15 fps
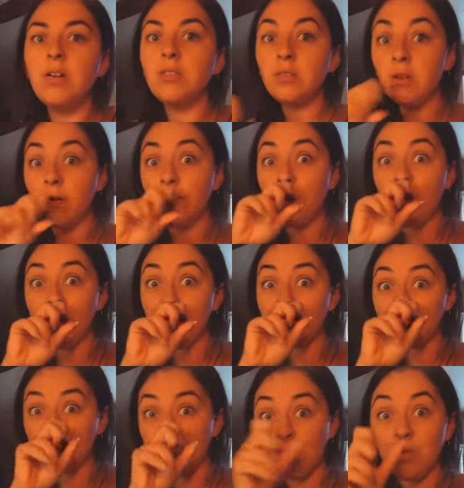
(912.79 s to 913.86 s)
So of
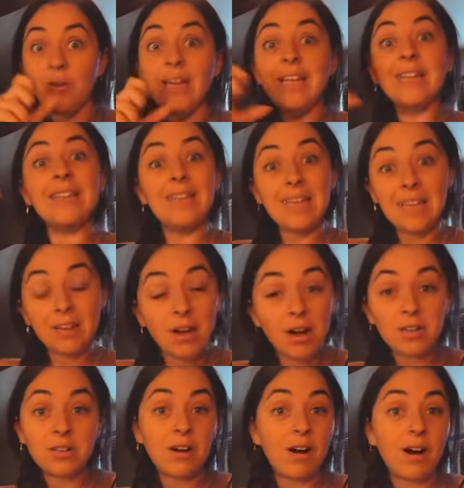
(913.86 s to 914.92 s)
course, you can lean
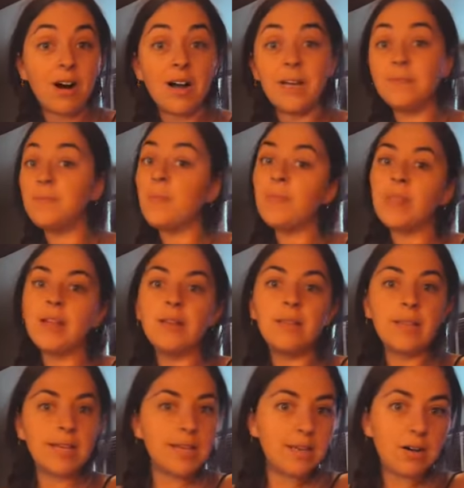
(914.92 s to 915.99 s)
on God,
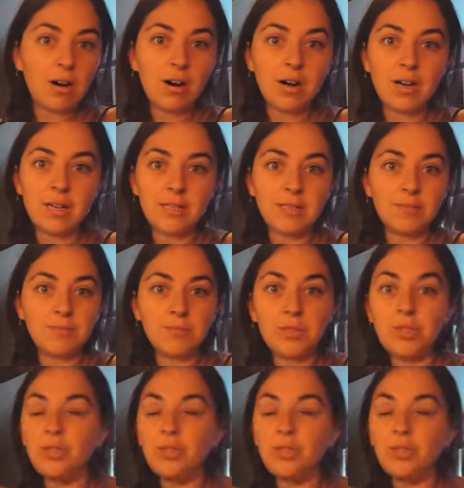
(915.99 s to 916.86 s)
lean on